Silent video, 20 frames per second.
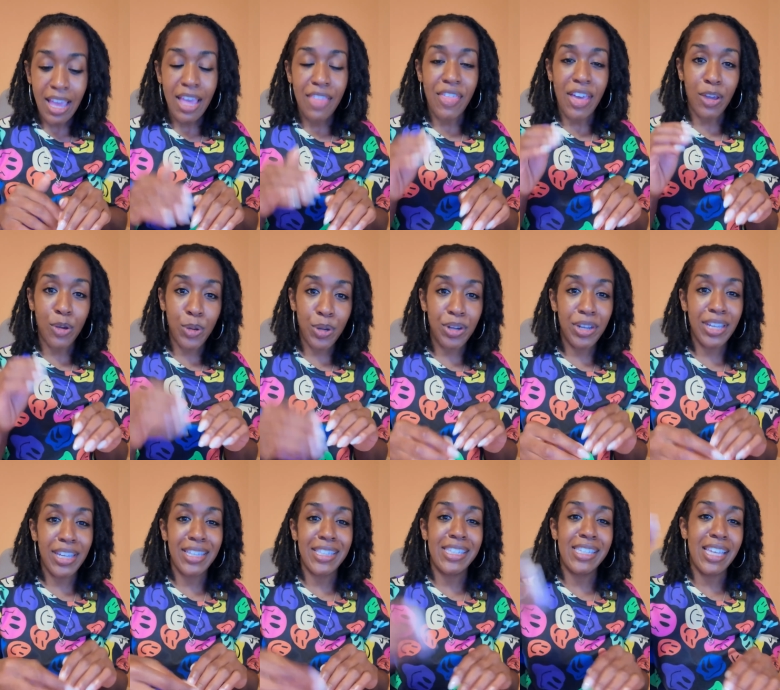That query
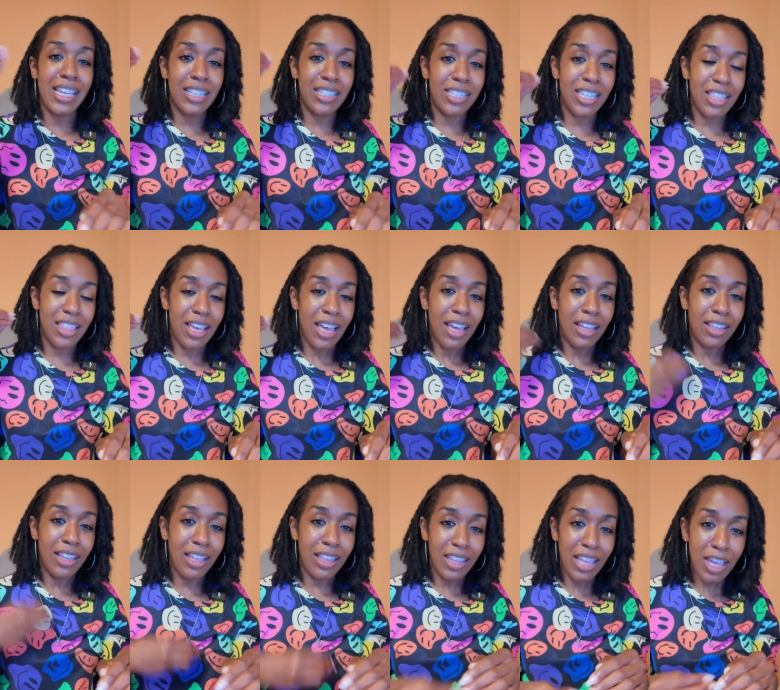gets sent to the
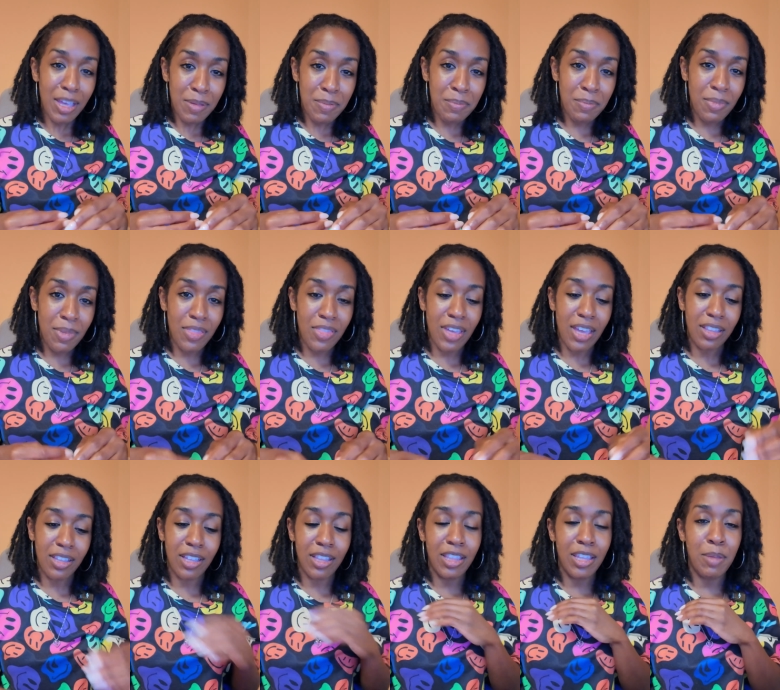LLM. The
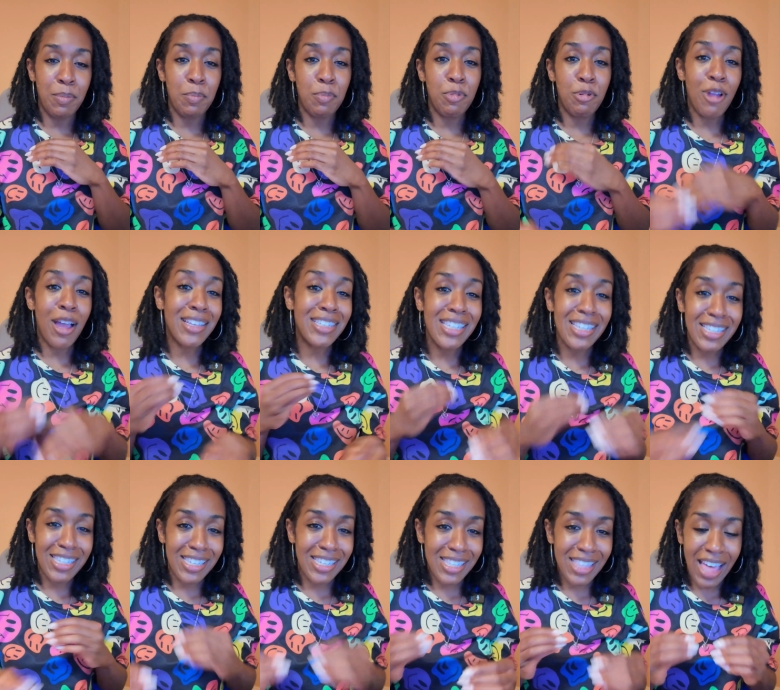LLM
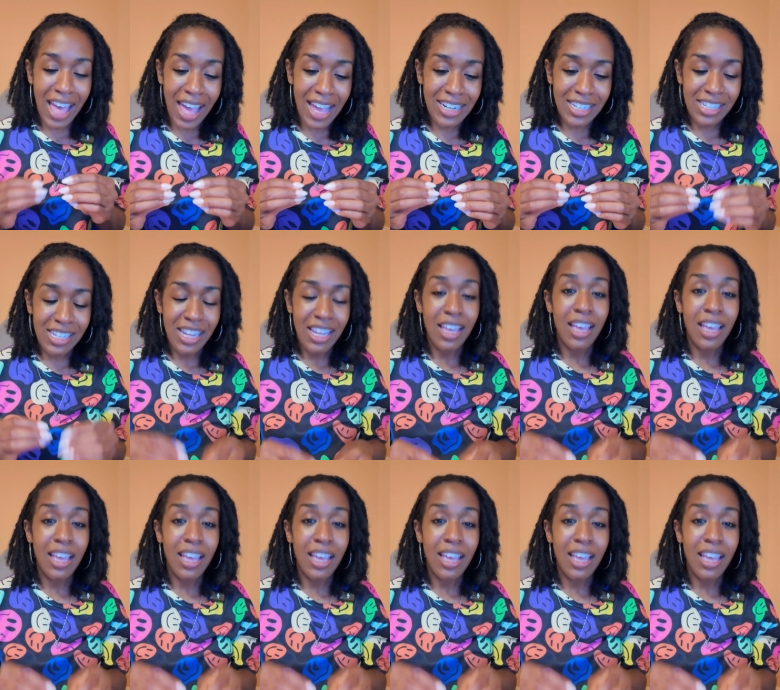processes that.